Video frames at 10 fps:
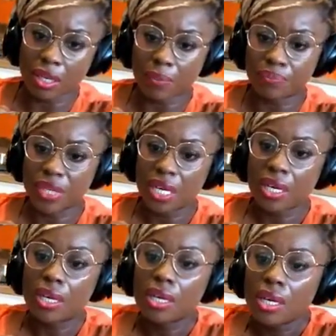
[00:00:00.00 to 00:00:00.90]

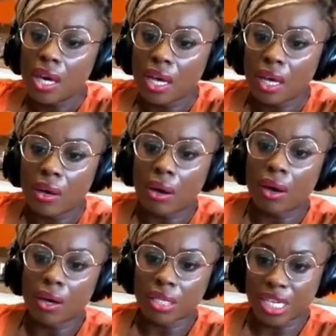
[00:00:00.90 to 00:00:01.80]

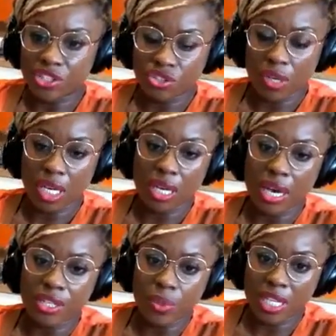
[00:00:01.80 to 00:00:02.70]
art
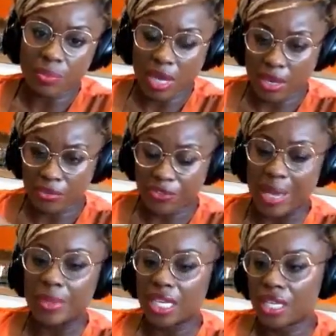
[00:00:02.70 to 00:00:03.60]
history as well as my own
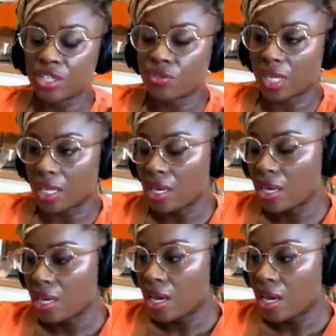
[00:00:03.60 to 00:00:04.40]
family history,